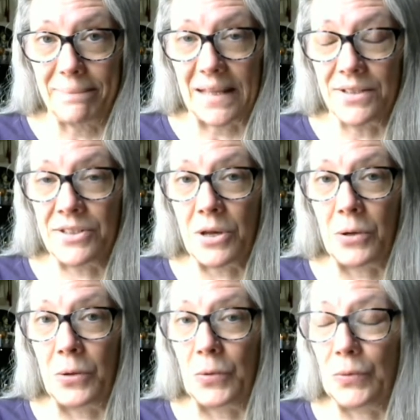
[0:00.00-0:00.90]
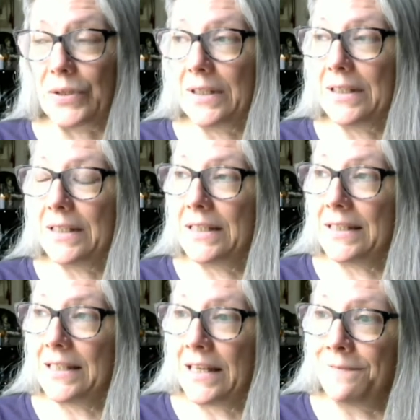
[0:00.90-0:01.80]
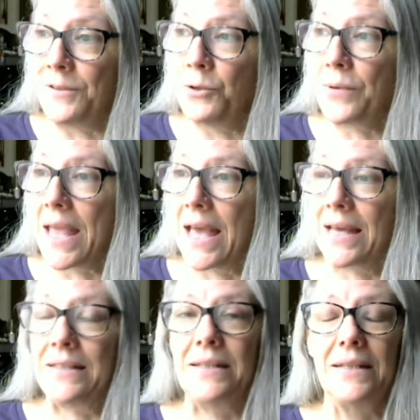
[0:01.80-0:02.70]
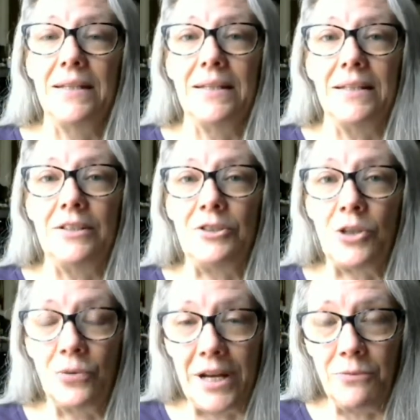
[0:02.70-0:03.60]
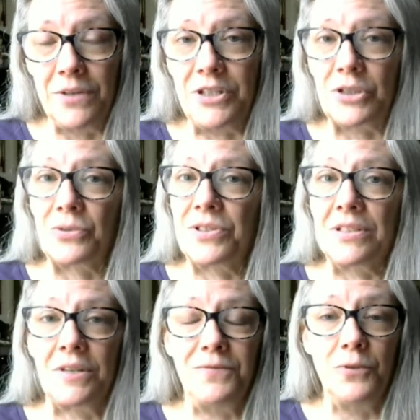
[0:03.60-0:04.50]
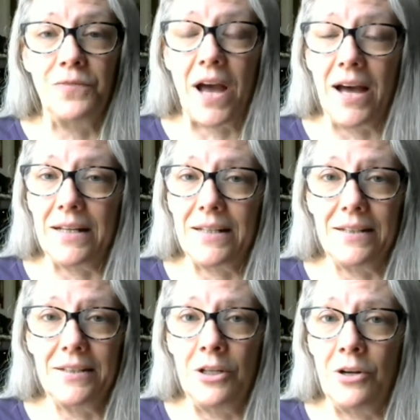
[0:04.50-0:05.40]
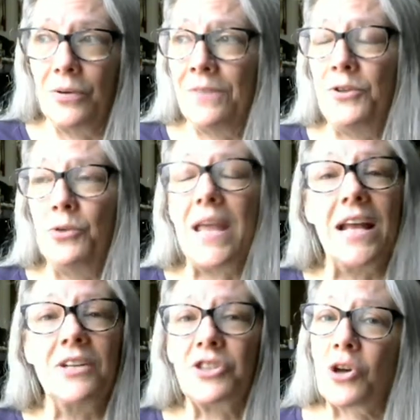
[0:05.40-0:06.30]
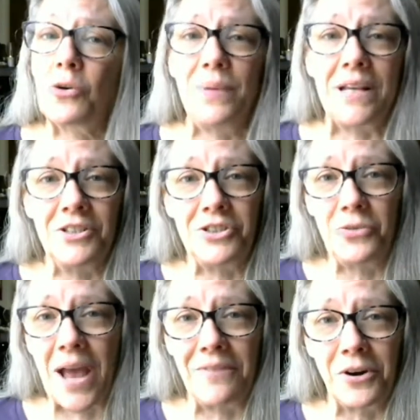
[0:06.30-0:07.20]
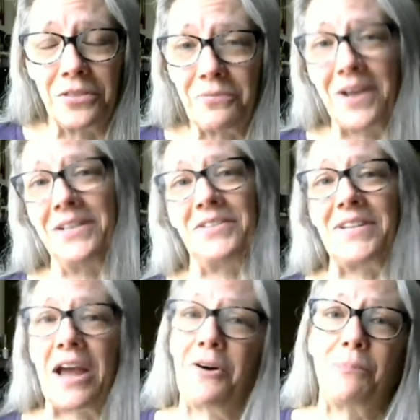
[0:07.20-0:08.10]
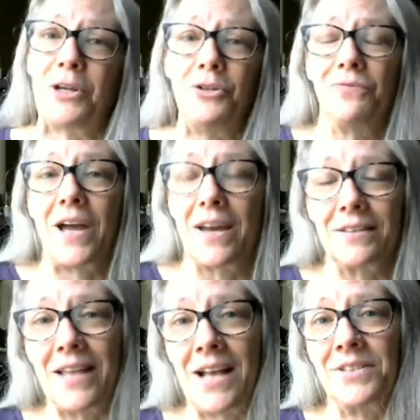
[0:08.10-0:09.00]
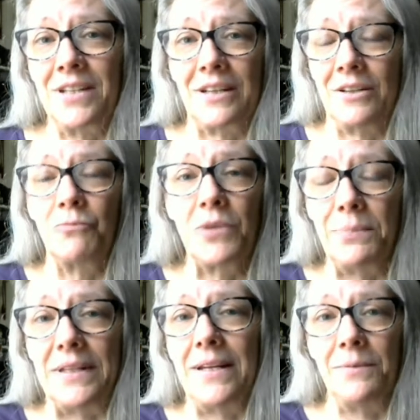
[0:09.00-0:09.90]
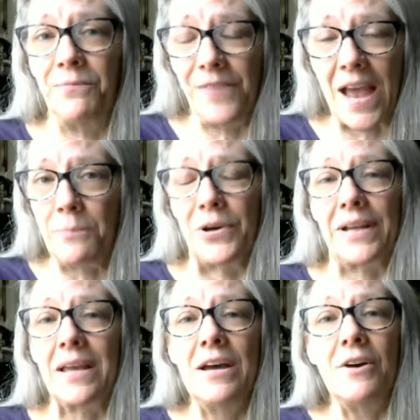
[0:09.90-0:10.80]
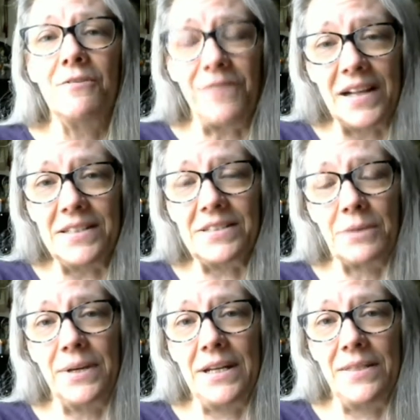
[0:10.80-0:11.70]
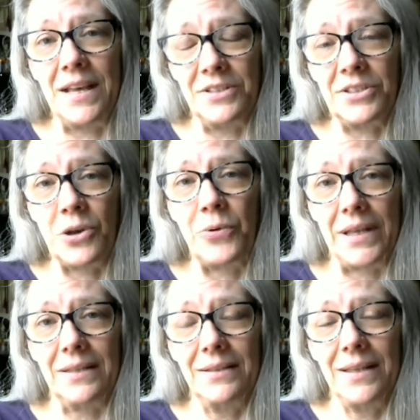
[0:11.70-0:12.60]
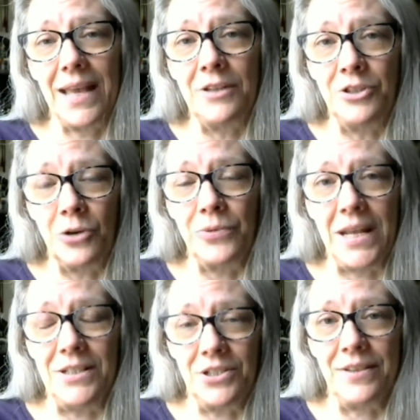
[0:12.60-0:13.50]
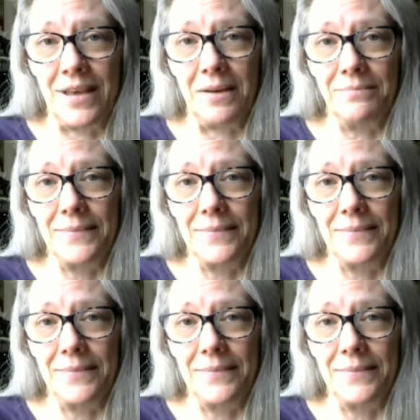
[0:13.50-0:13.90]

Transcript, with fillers: So if you can donate resources, if you've got you know, if you can't sew because you have arthritis now, but you've got elastic and ribbon and fabric, find somebody that's sewing and donate to them